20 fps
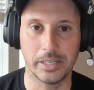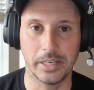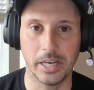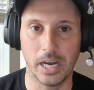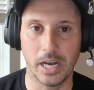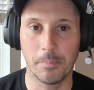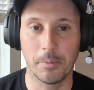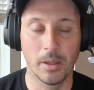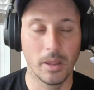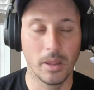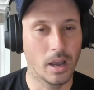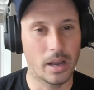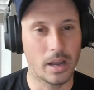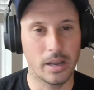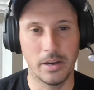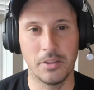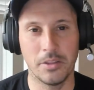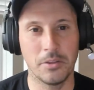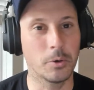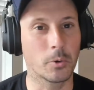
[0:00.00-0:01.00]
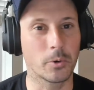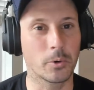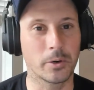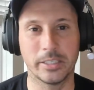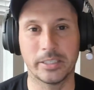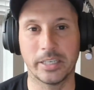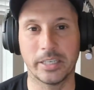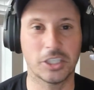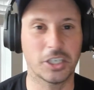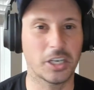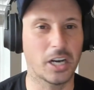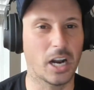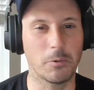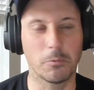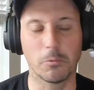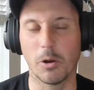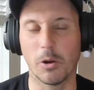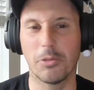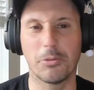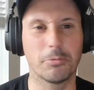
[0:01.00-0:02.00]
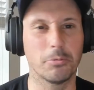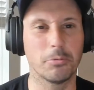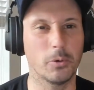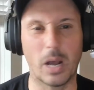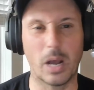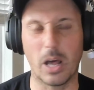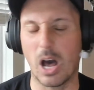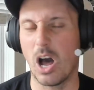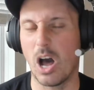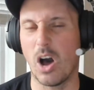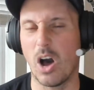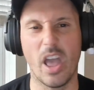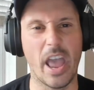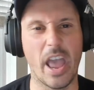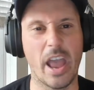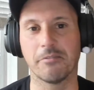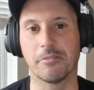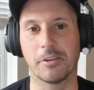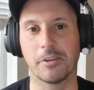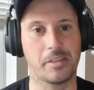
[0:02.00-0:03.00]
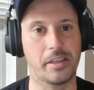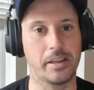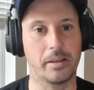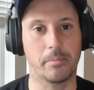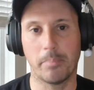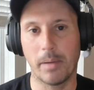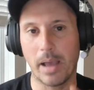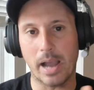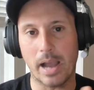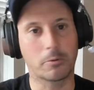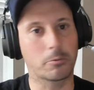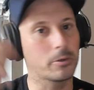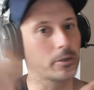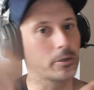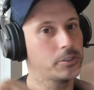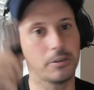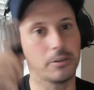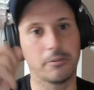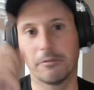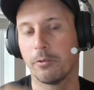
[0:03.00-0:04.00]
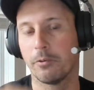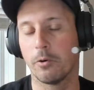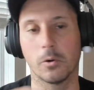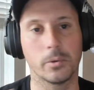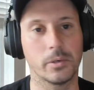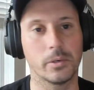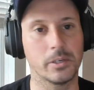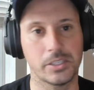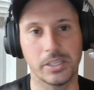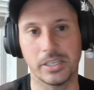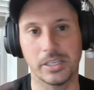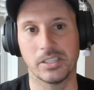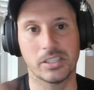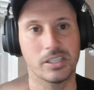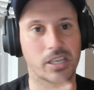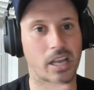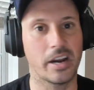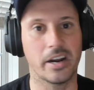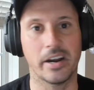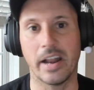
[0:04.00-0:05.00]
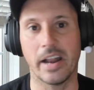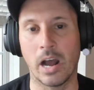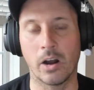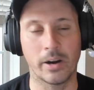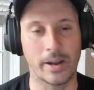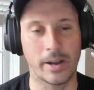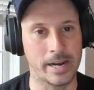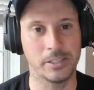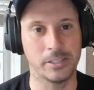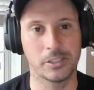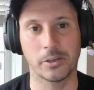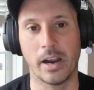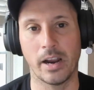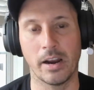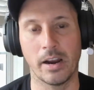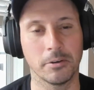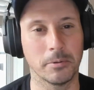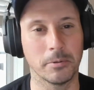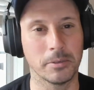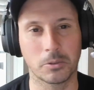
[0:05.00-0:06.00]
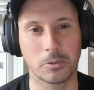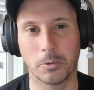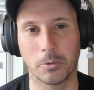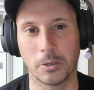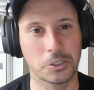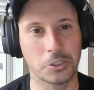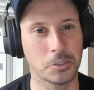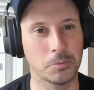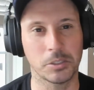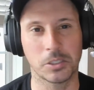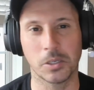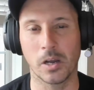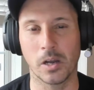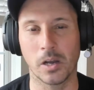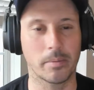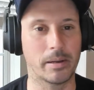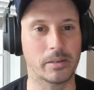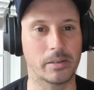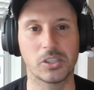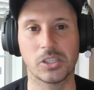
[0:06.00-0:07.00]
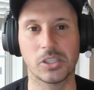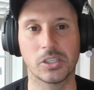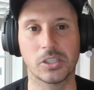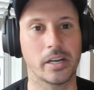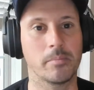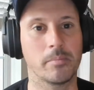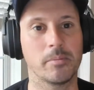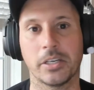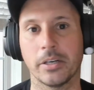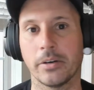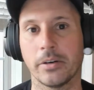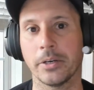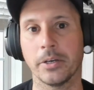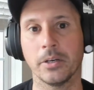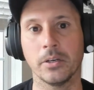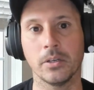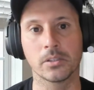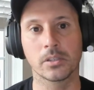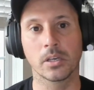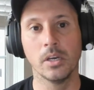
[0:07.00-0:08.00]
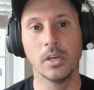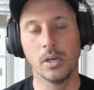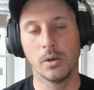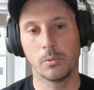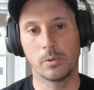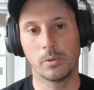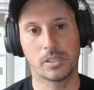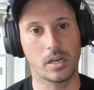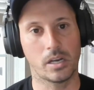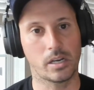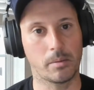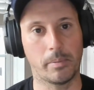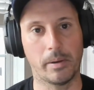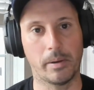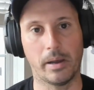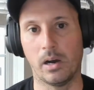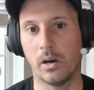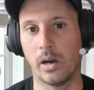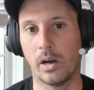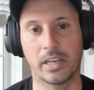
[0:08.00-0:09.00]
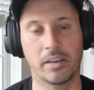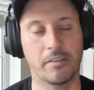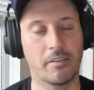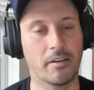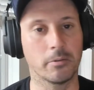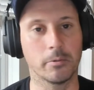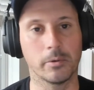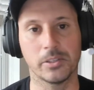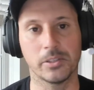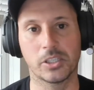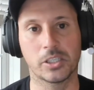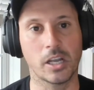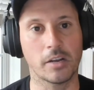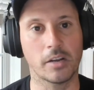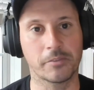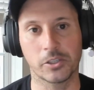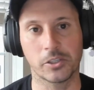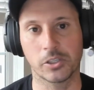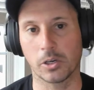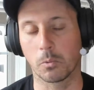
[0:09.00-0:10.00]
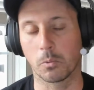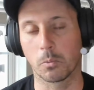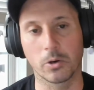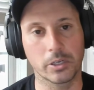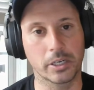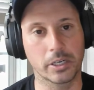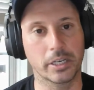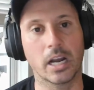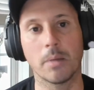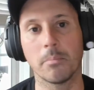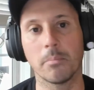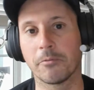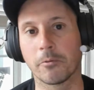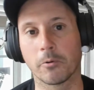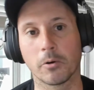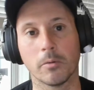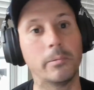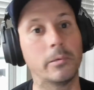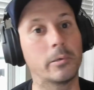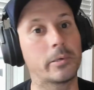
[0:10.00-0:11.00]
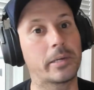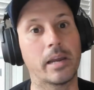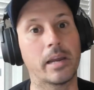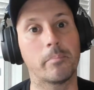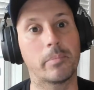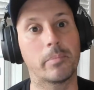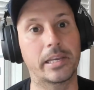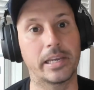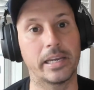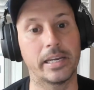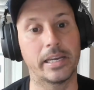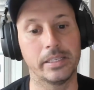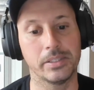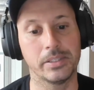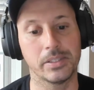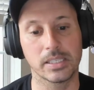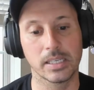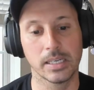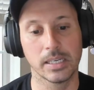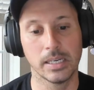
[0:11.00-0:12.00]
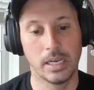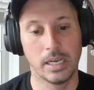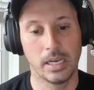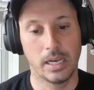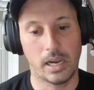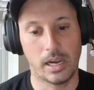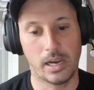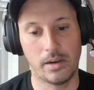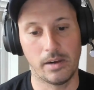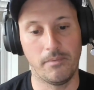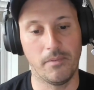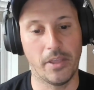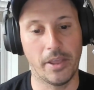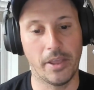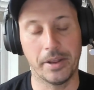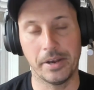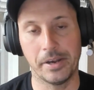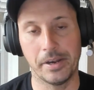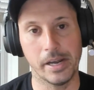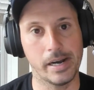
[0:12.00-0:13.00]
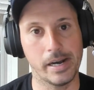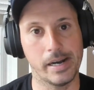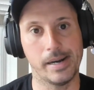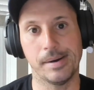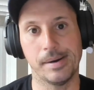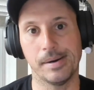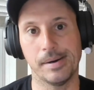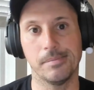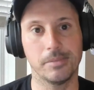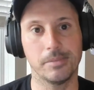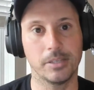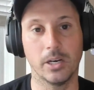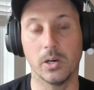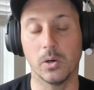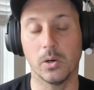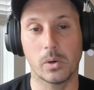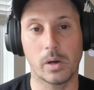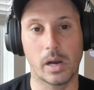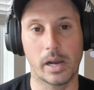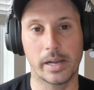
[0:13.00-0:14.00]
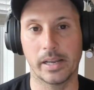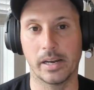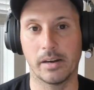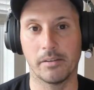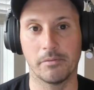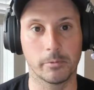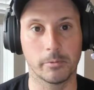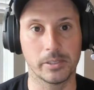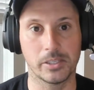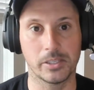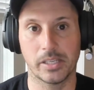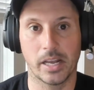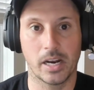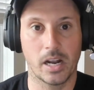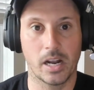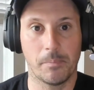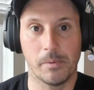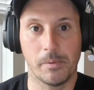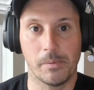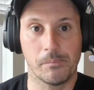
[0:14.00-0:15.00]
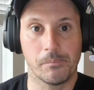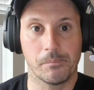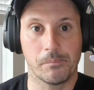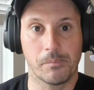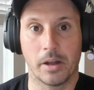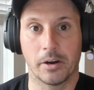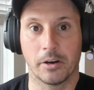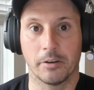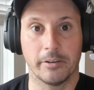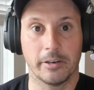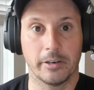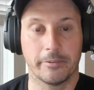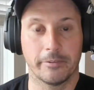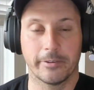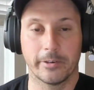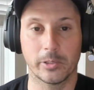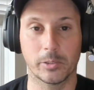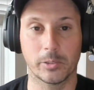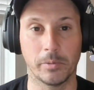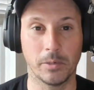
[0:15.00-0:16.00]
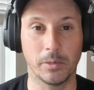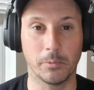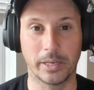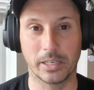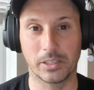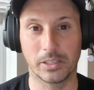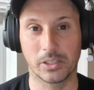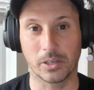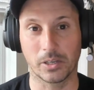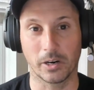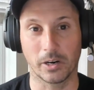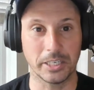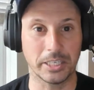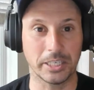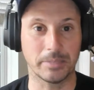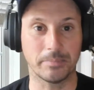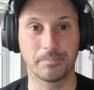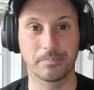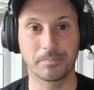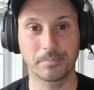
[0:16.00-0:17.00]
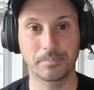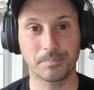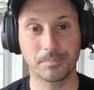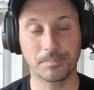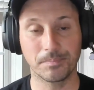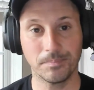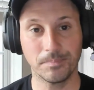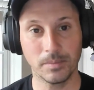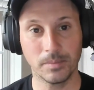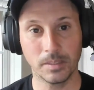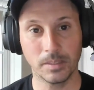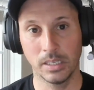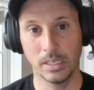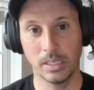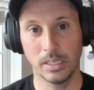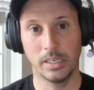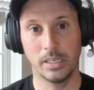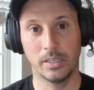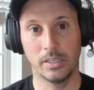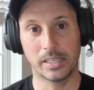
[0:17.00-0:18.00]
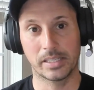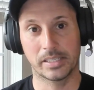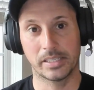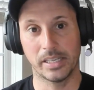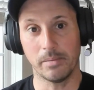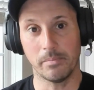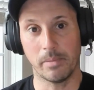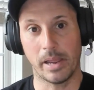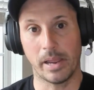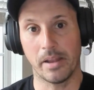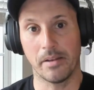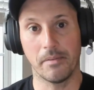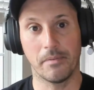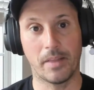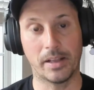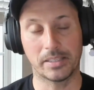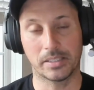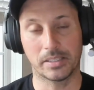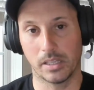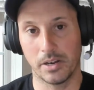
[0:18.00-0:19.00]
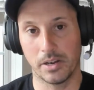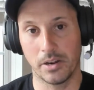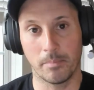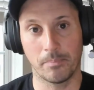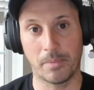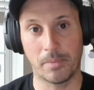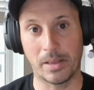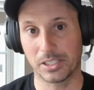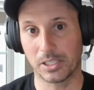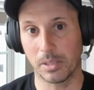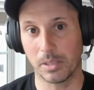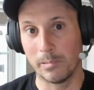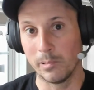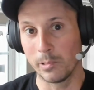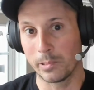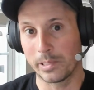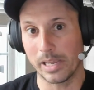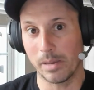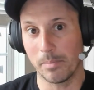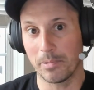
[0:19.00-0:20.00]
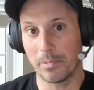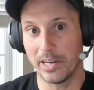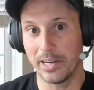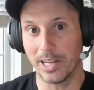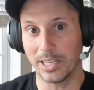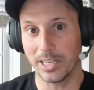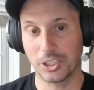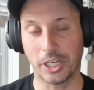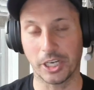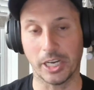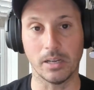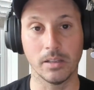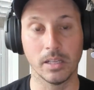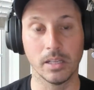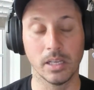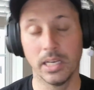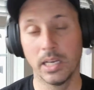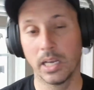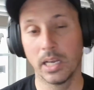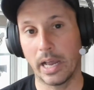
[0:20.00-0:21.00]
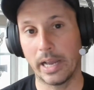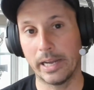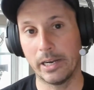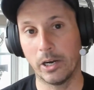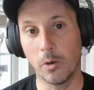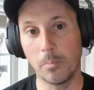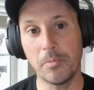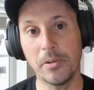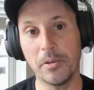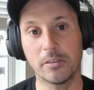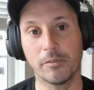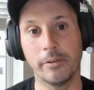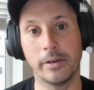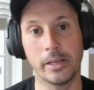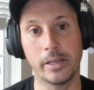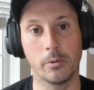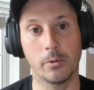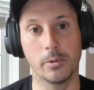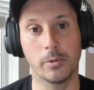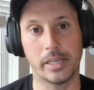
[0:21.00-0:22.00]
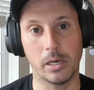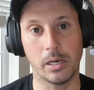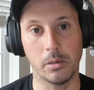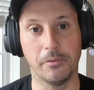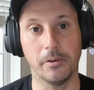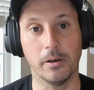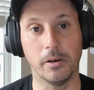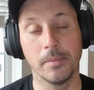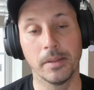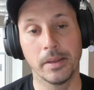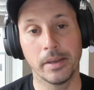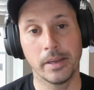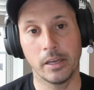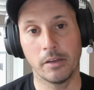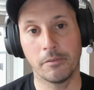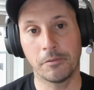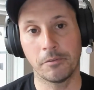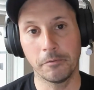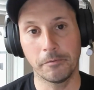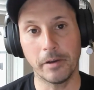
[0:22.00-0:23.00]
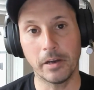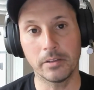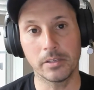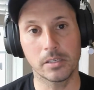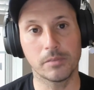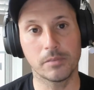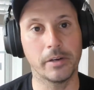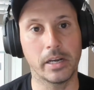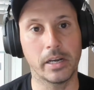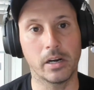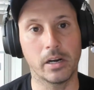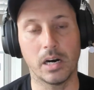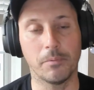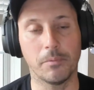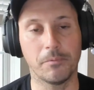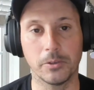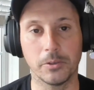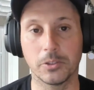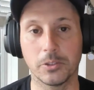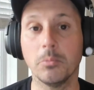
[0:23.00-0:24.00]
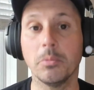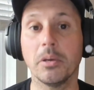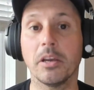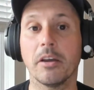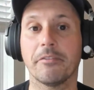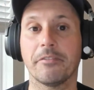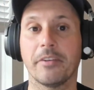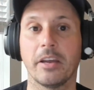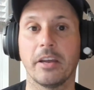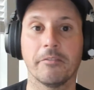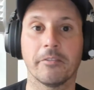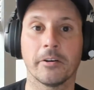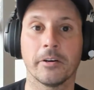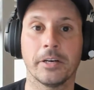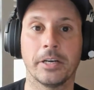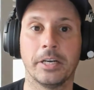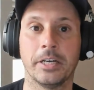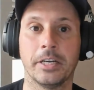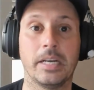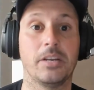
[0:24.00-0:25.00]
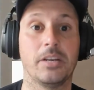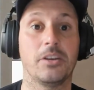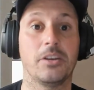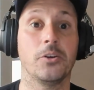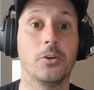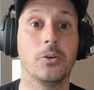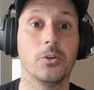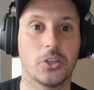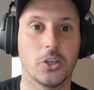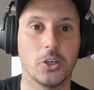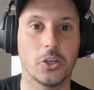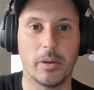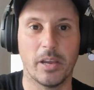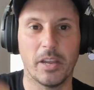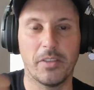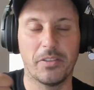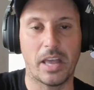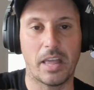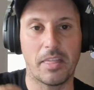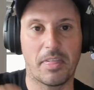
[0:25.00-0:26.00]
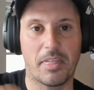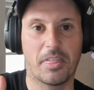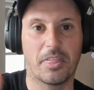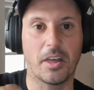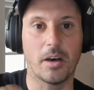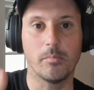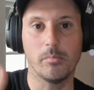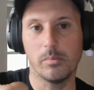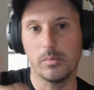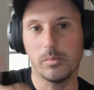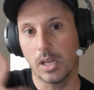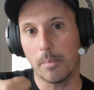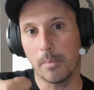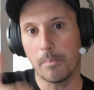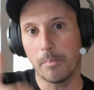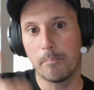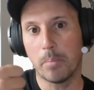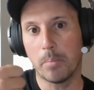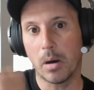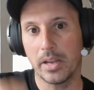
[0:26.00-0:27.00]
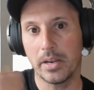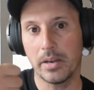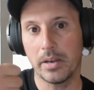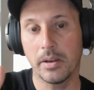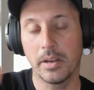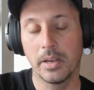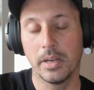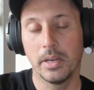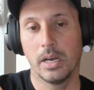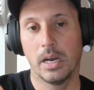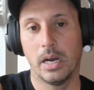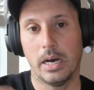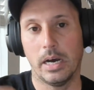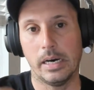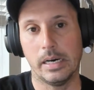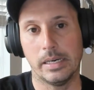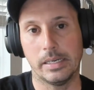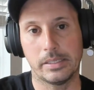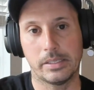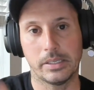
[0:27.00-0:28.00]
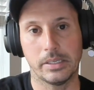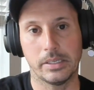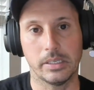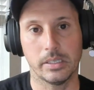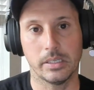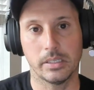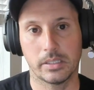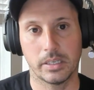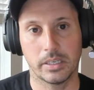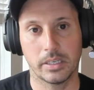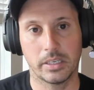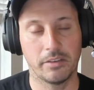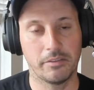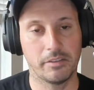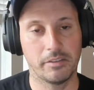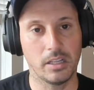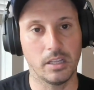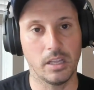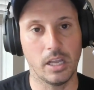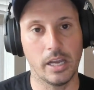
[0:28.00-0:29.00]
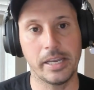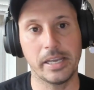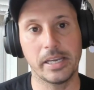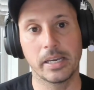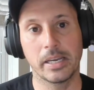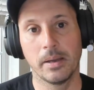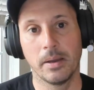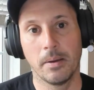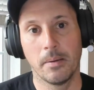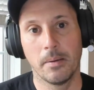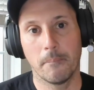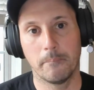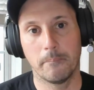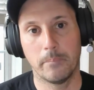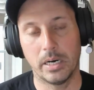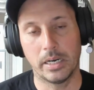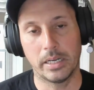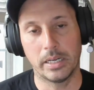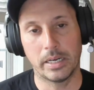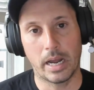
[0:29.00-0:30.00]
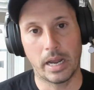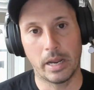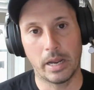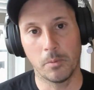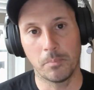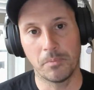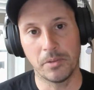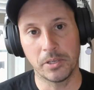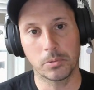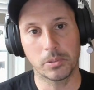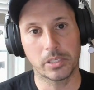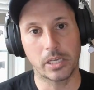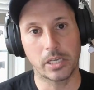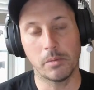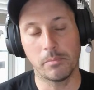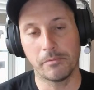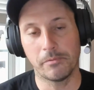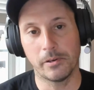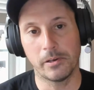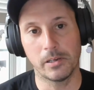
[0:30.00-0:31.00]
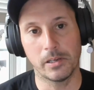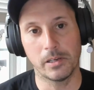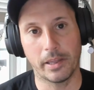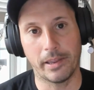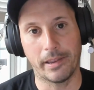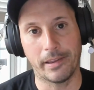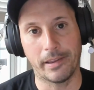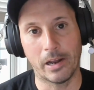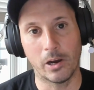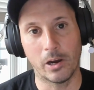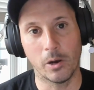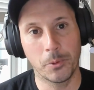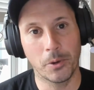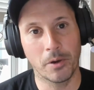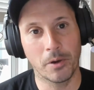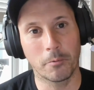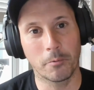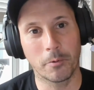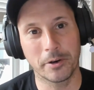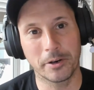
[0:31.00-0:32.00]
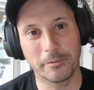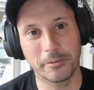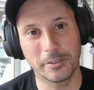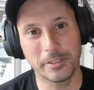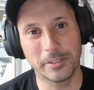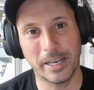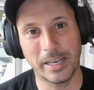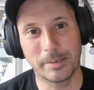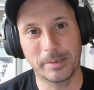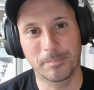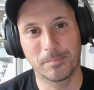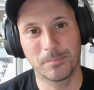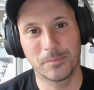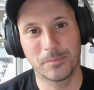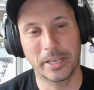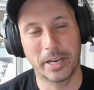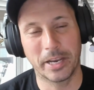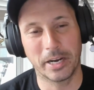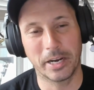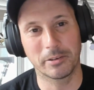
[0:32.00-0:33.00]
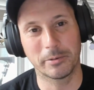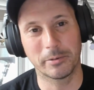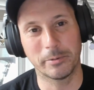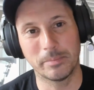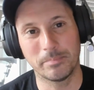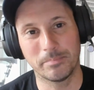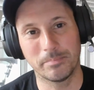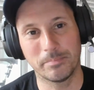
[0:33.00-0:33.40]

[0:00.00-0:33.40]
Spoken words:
up. And in the orientation, I run through everything, backwards and forwards, inside and out. I answer everyone's question. We talk about study materials. I give everyone stuff to start working on before bootcamp begins. And then, I get everyone set up, and on our very first meeting, we get started. And that's it, man. That's the boot camp in a nutshell. I hope this video was helpful. If you found this video helpful, do me a favor and in YouTube, hit that thumbs up button to give it a like. But I hope this was helpful, and I hope you have a wonderful day. Take care, everyone.